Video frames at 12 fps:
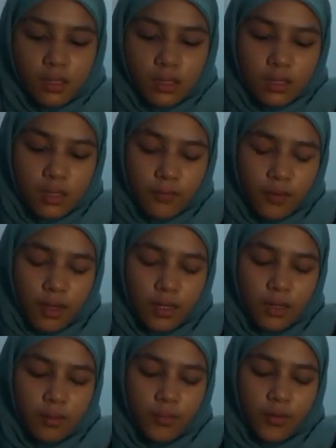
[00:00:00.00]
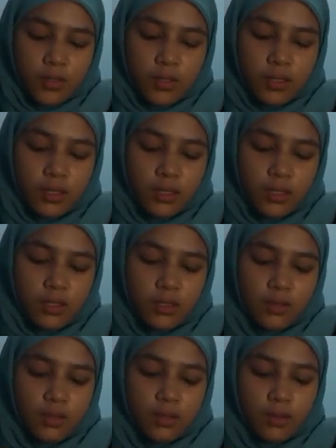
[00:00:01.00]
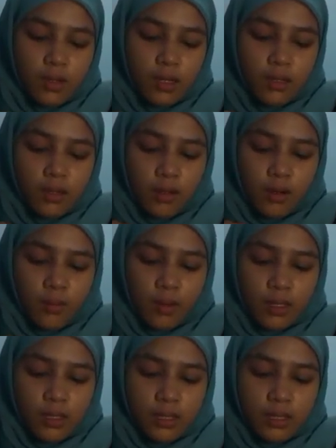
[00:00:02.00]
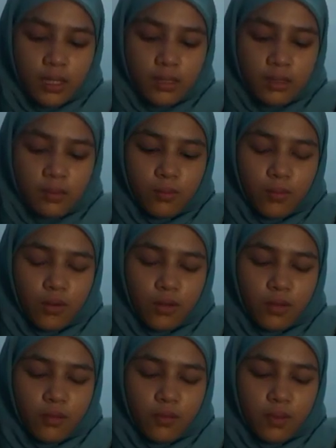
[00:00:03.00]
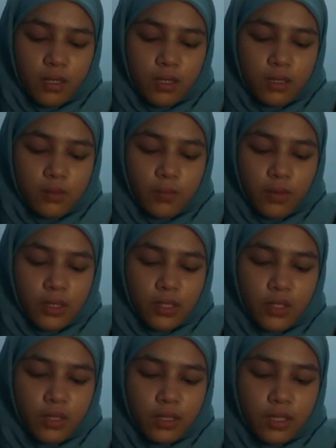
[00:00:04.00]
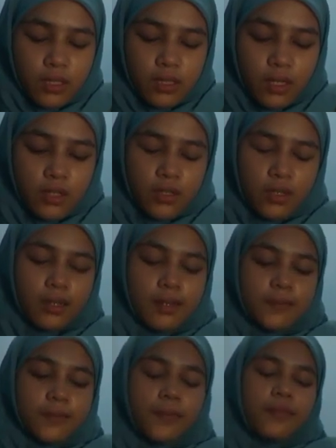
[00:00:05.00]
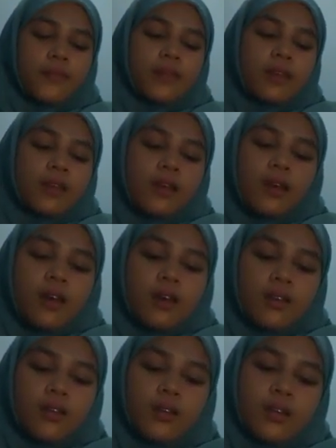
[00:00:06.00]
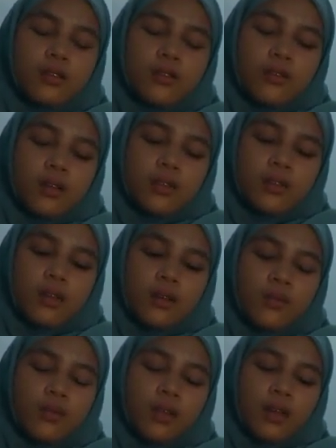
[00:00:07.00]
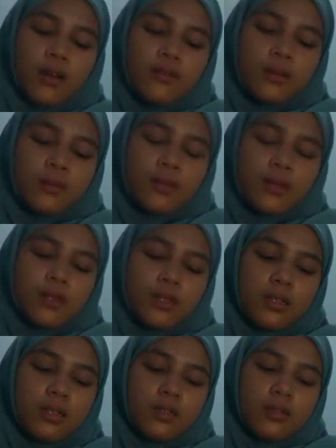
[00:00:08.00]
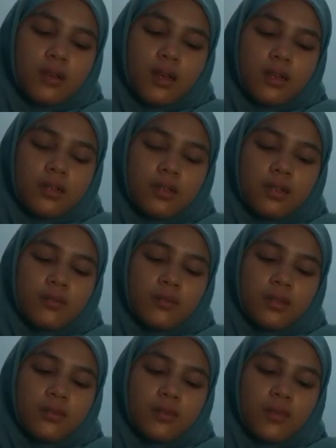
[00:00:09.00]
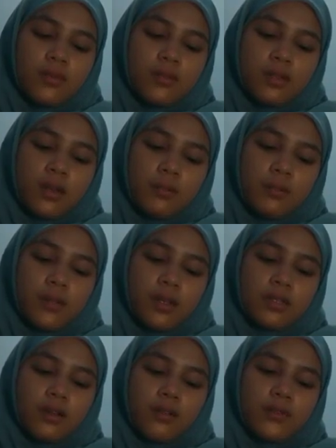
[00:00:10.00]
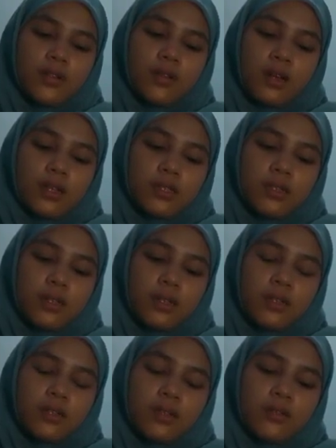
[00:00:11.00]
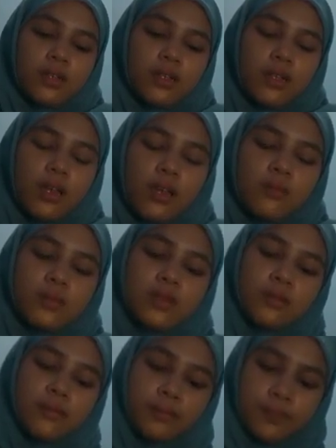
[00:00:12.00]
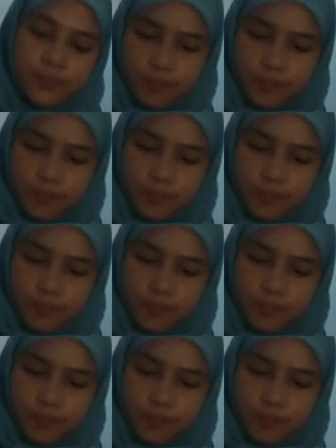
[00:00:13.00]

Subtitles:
certified in personal injury trial law by the Texas Board of Legal Specialization. You can trust that we have the ability to handle even the most complex offshore accident injury claims.